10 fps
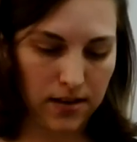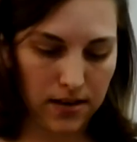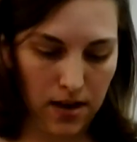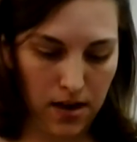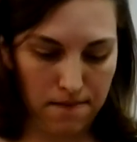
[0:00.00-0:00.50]

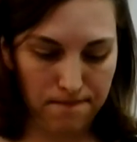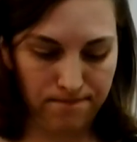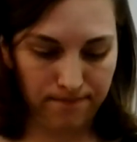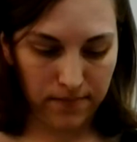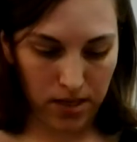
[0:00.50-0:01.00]

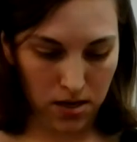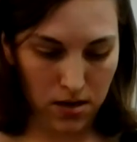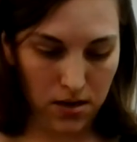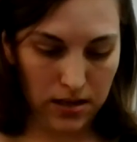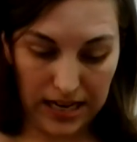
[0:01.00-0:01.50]
Um,
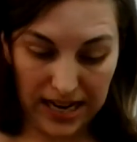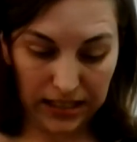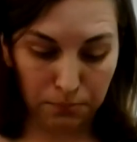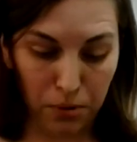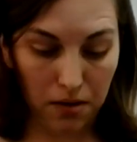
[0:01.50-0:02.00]
the
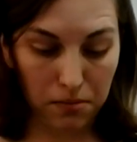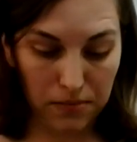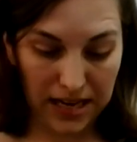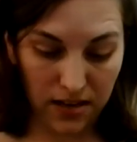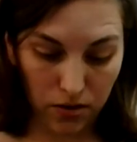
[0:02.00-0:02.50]
next problem that